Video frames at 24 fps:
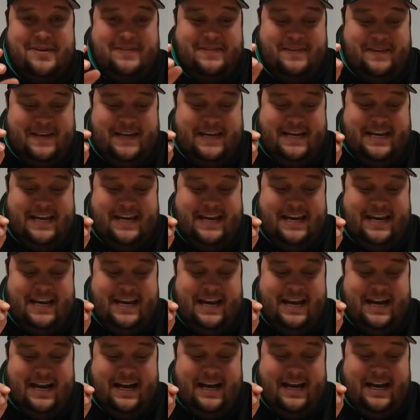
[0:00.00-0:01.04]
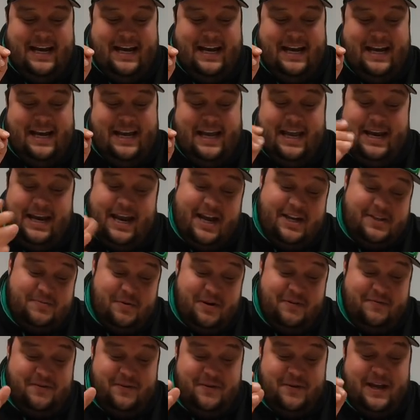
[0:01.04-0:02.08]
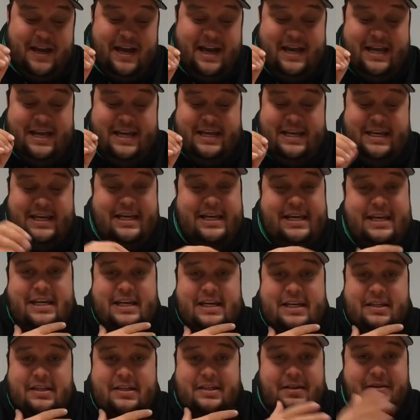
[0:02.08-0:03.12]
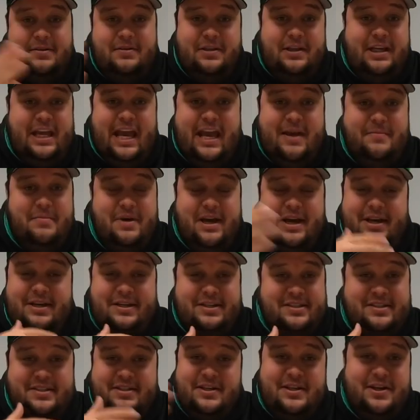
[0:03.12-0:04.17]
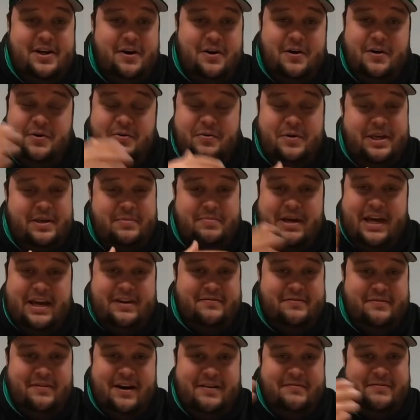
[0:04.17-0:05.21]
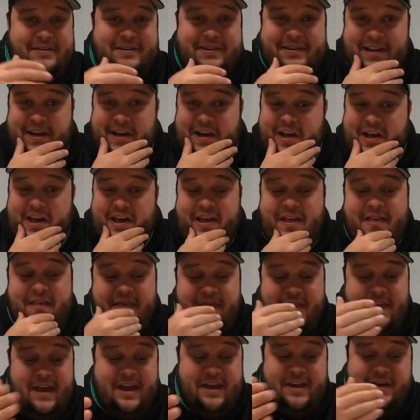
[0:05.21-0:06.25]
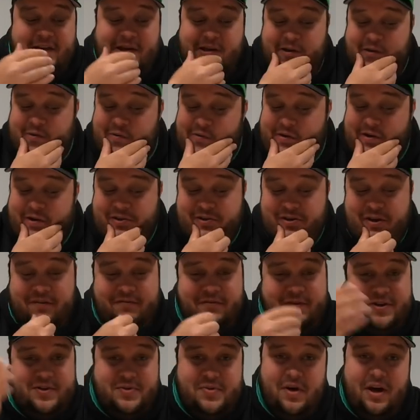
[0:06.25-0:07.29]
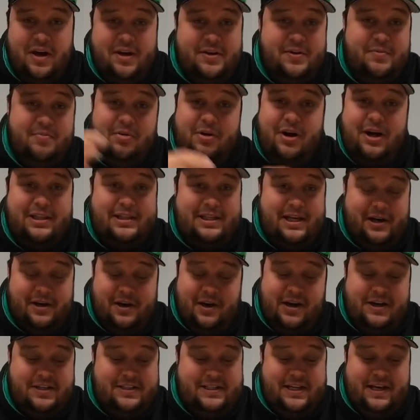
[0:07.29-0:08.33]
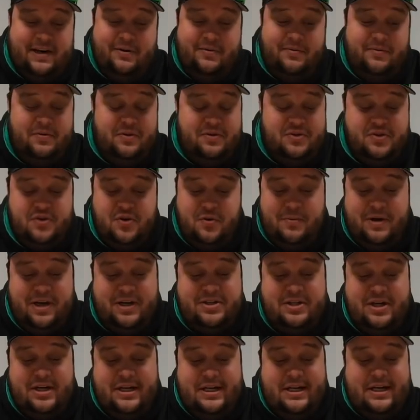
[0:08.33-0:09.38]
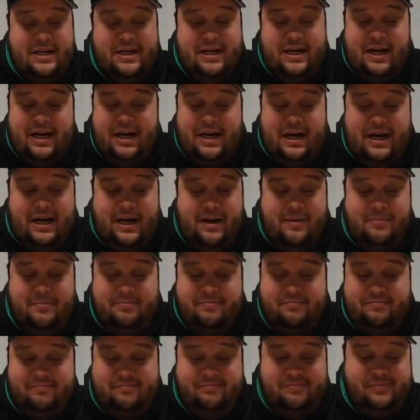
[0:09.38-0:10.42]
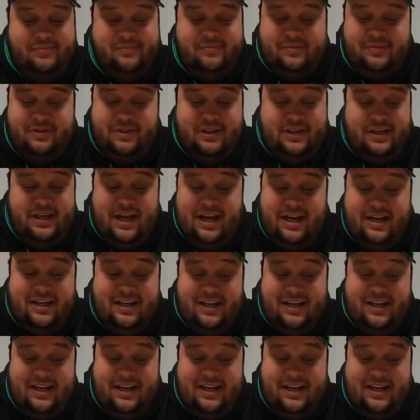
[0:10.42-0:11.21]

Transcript: with. He, an ex-Buffalo guy, he came in zero. He paid for everything. Thank you, Jean Francois. You brought that cost down so much. Yeah,